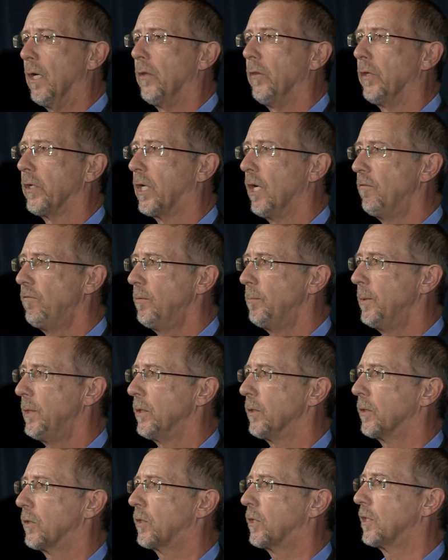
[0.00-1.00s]
The
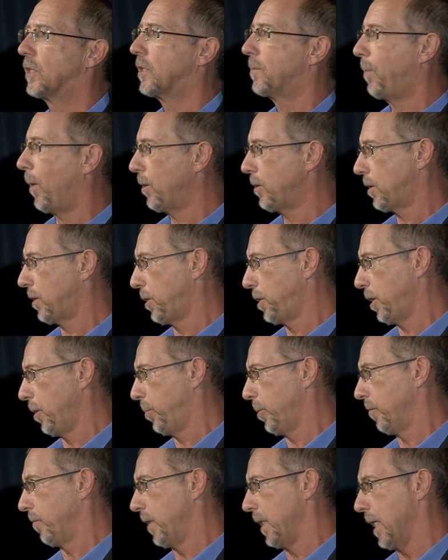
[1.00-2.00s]
government's sponsorship
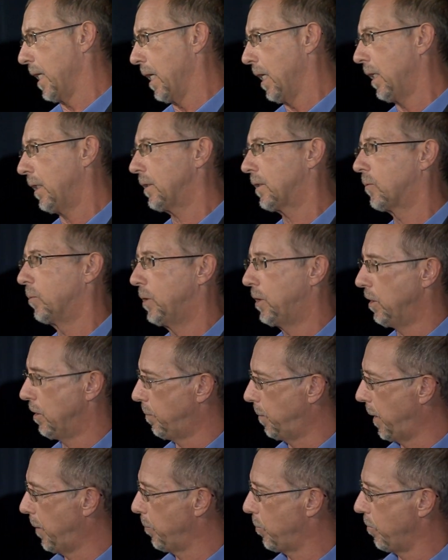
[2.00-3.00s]
of the arts, which has
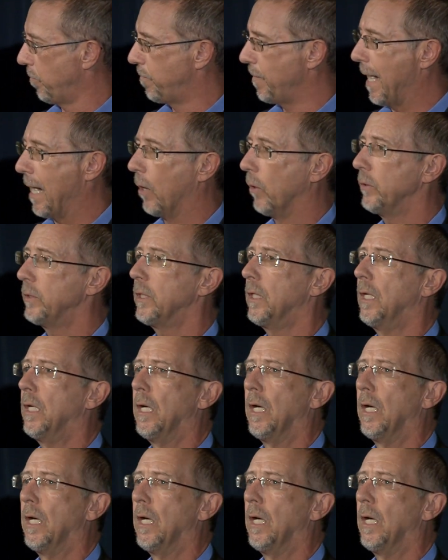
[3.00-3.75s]
been profound,